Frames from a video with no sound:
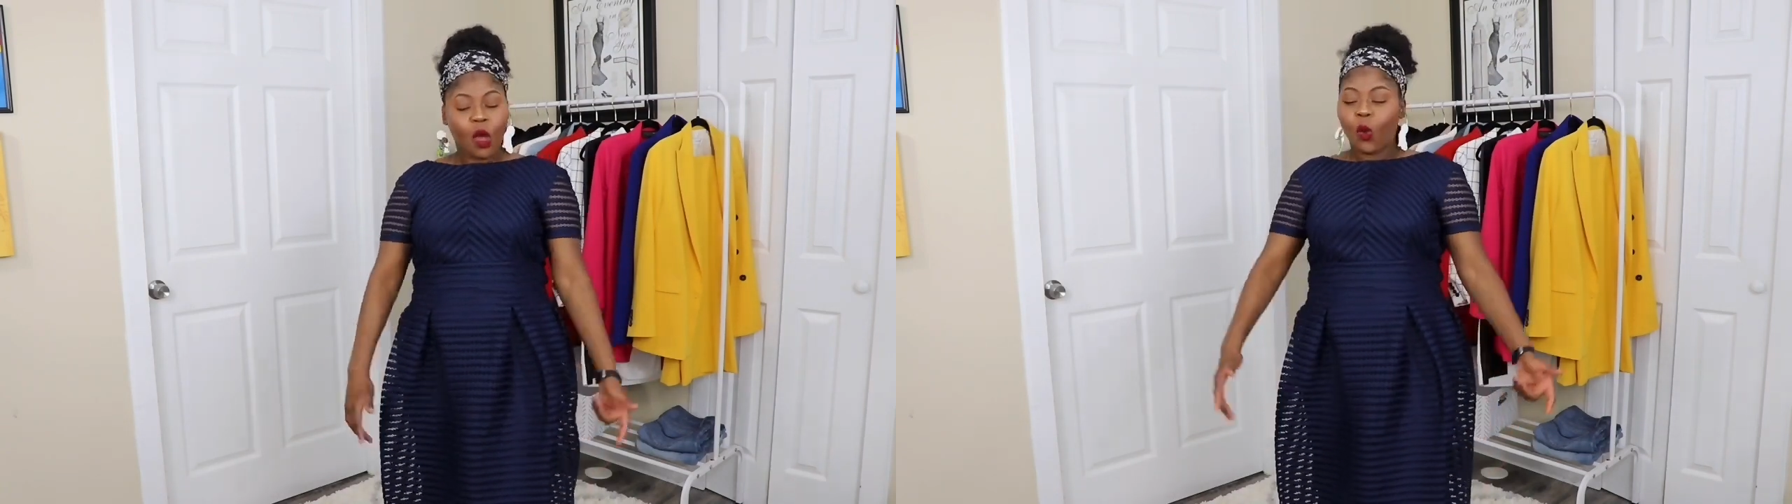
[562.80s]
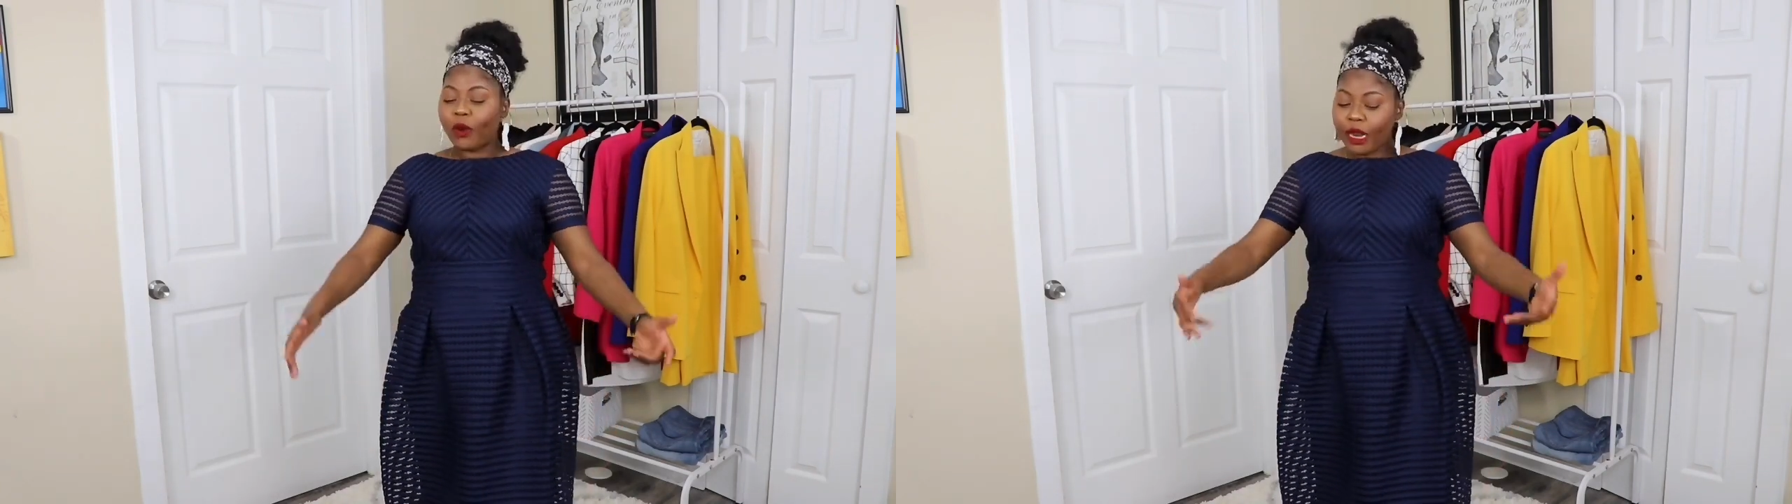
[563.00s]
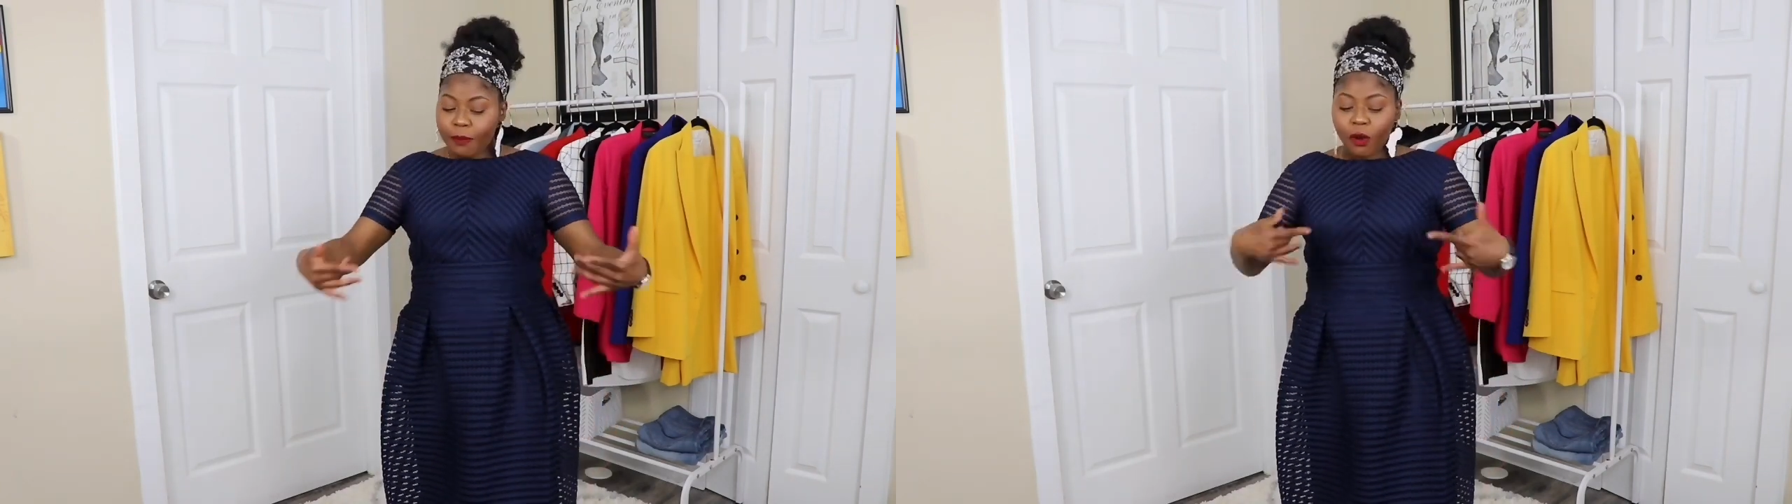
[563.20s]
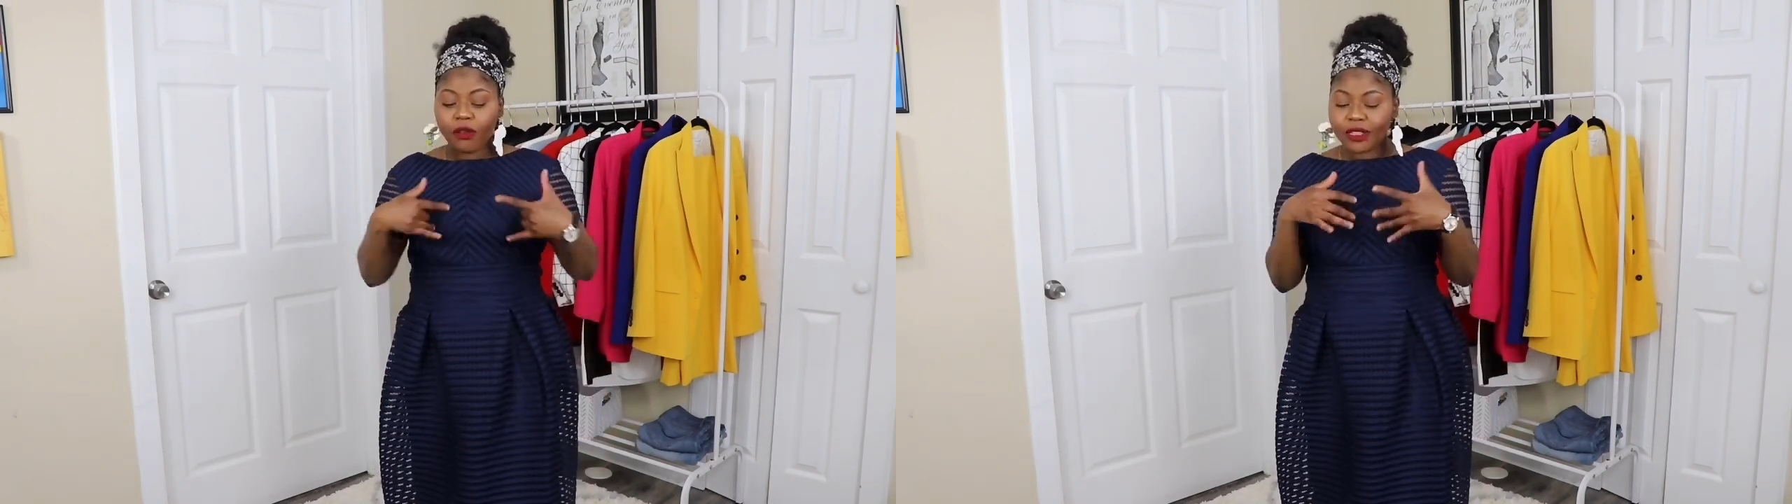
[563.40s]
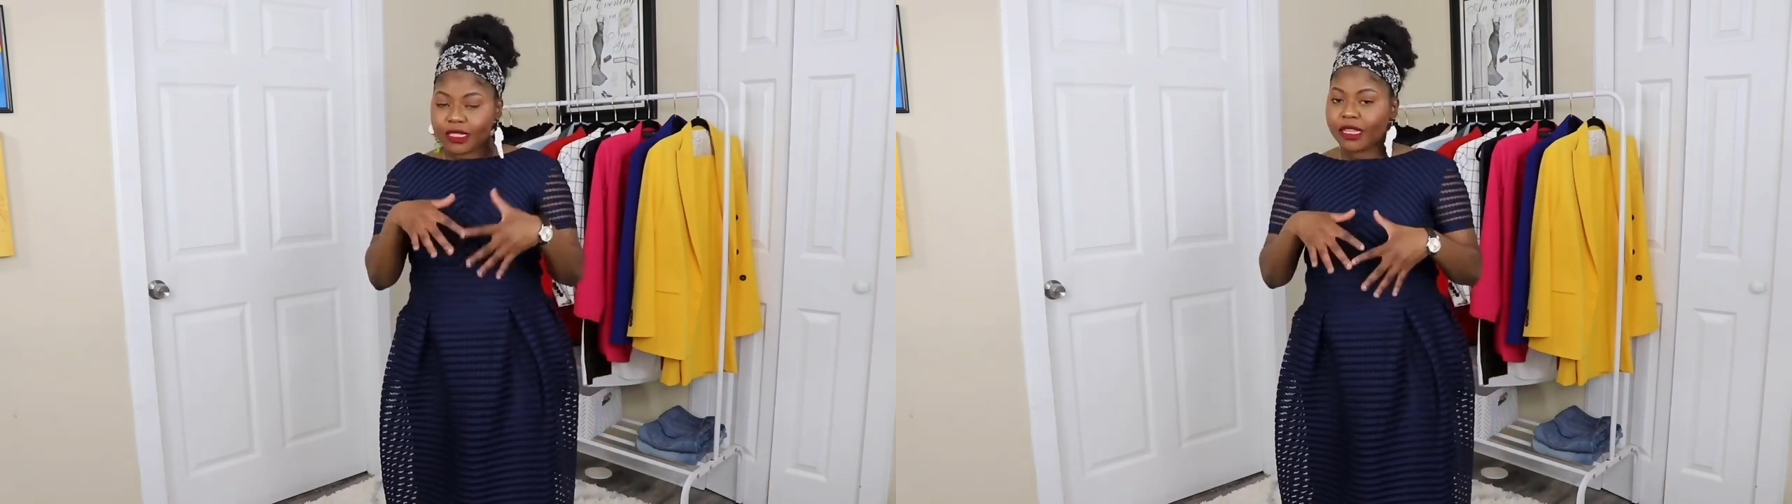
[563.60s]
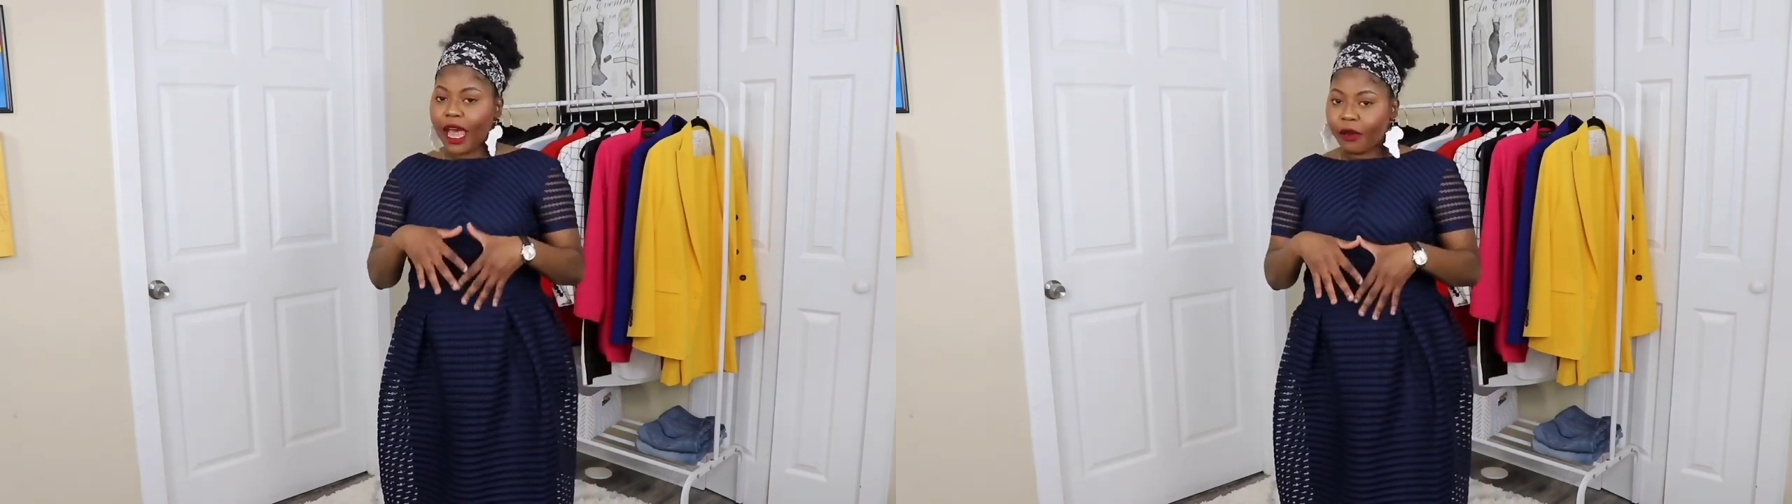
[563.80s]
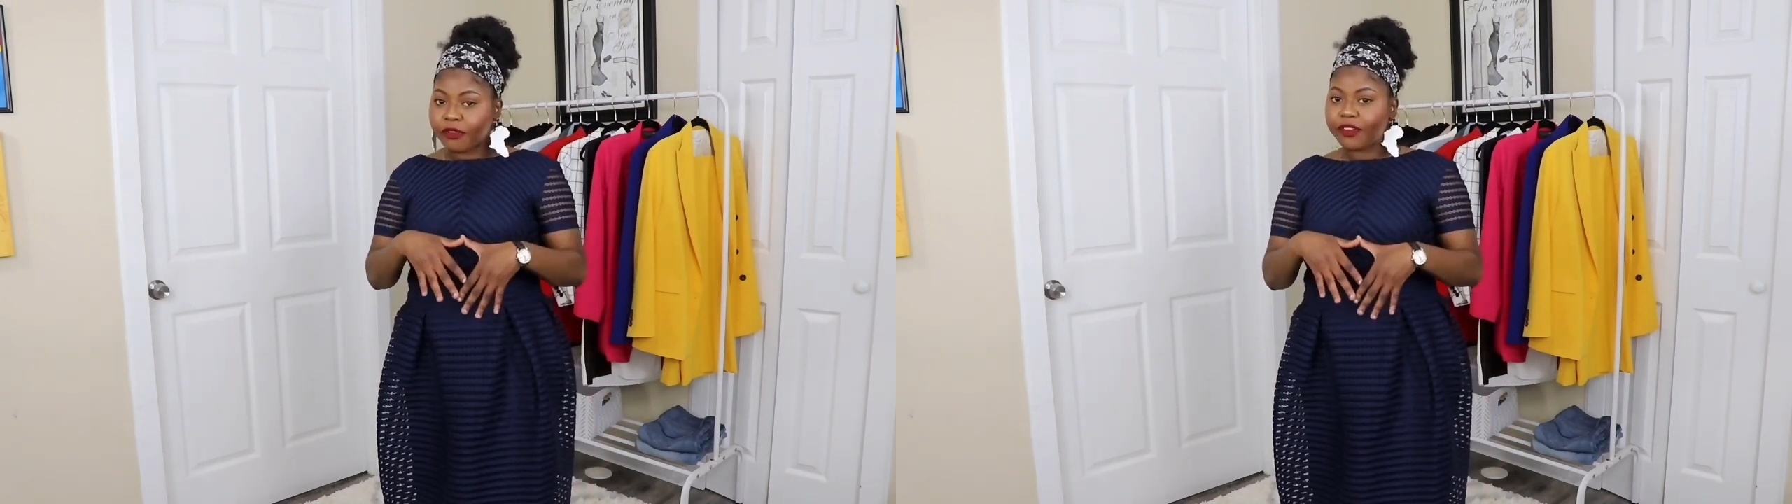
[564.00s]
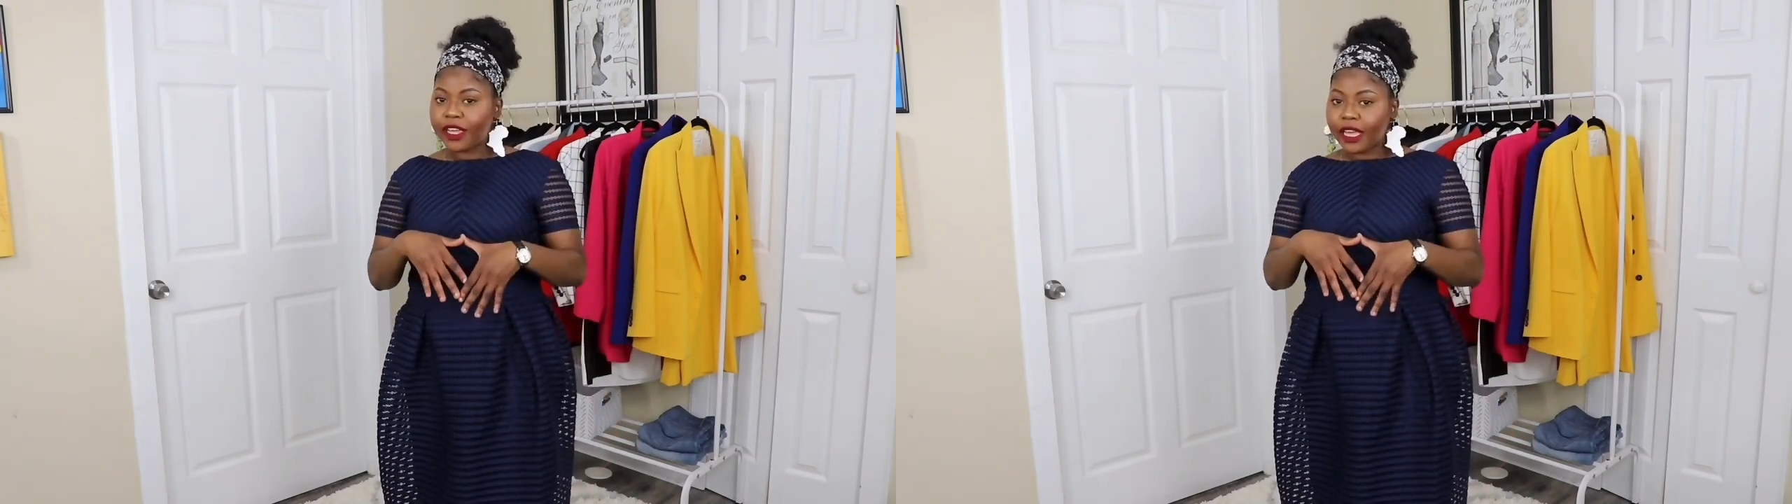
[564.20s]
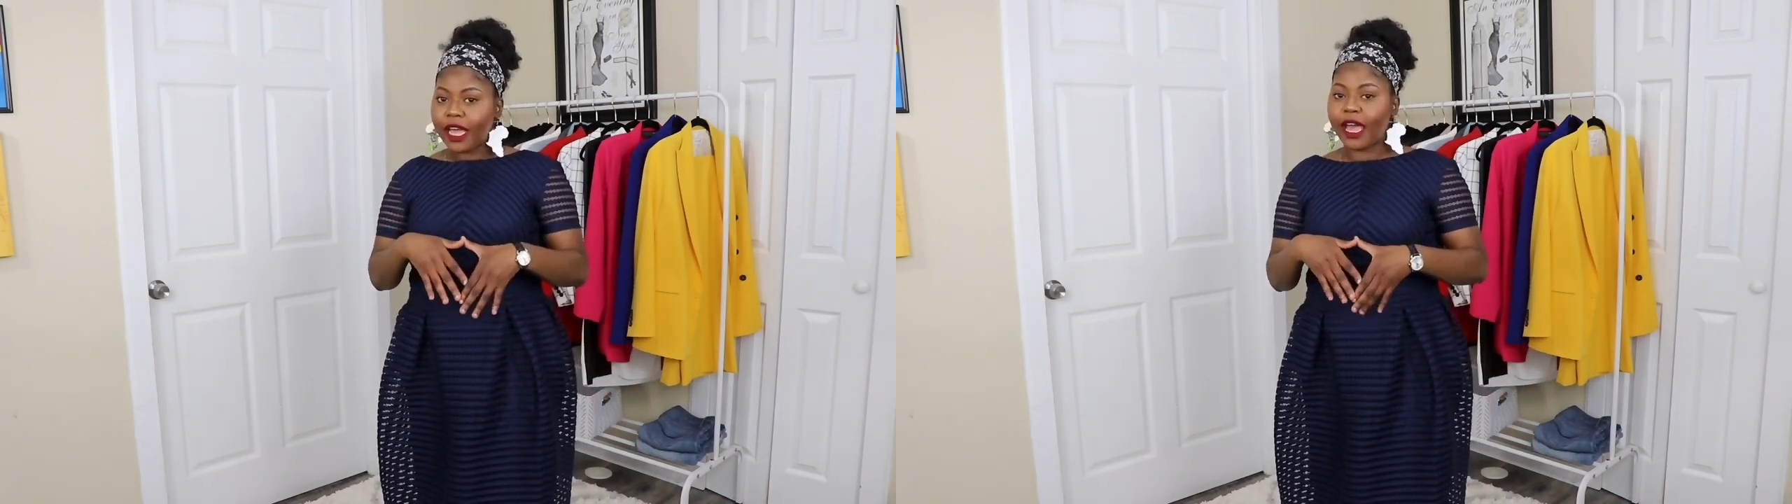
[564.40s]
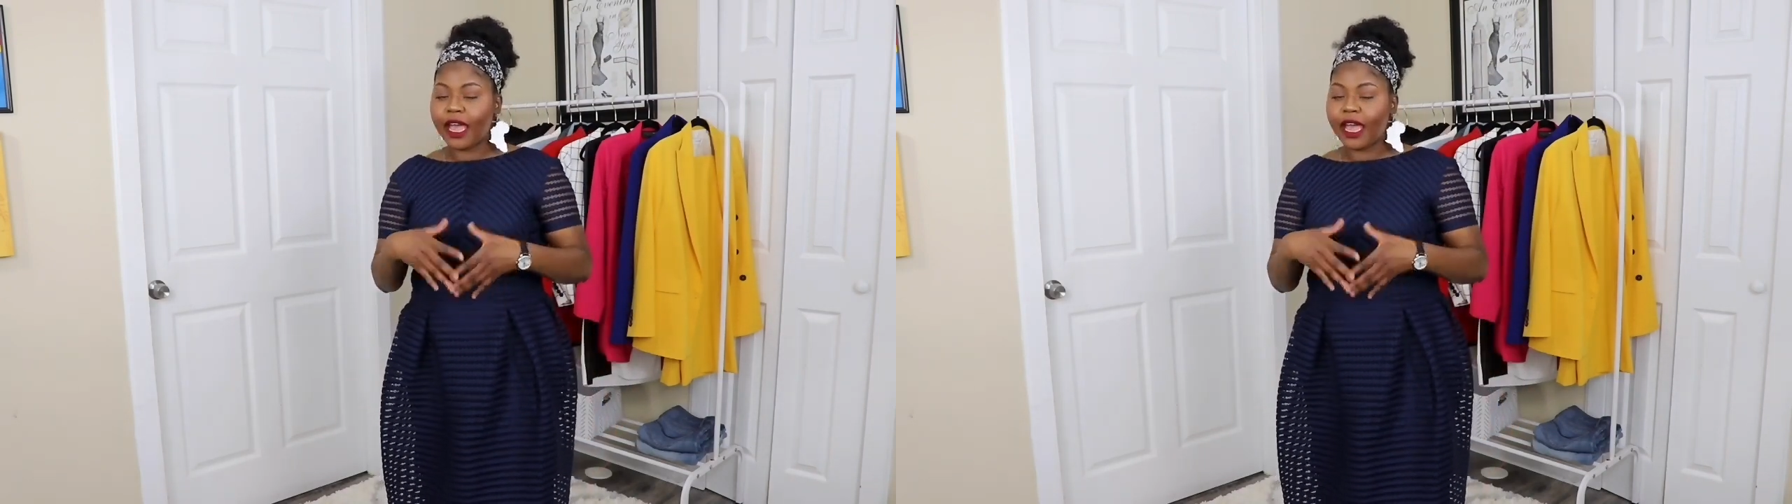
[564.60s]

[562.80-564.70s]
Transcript: When I bought this outfit,